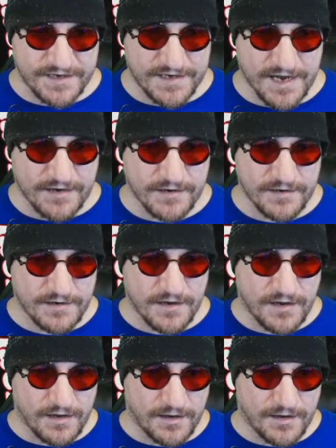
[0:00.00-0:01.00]
the deck.
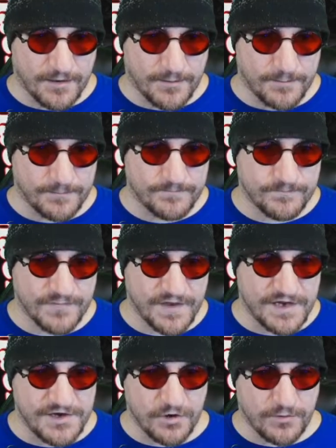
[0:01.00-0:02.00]
Um,
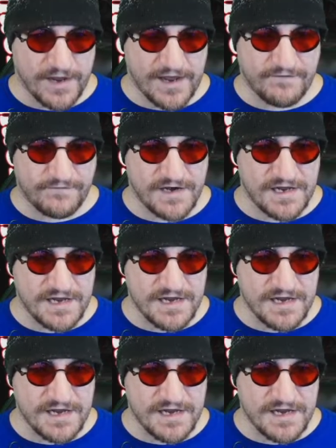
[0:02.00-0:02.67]
you don't have